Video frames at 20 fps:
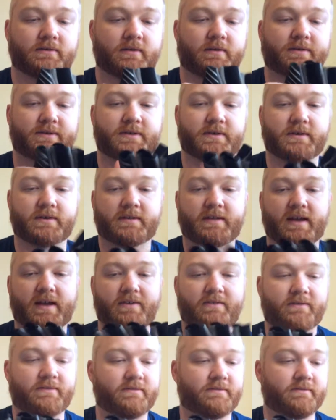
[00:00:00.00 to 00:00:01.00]
always good. They
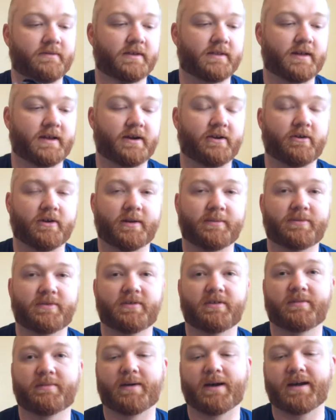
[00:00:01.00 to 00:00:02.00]
have a lot of grip to
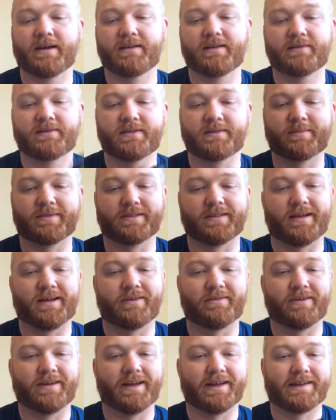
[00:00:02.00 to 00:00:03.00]
them. I use them a
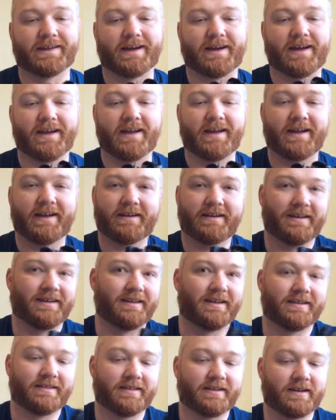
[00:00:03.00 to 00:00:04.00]
lot when I kayak,
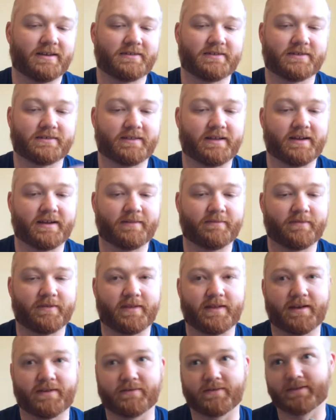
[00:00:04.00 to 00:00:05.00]
and I think I just like them for
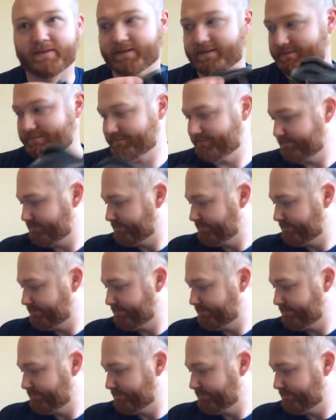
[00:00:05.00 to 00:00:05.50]
that reason.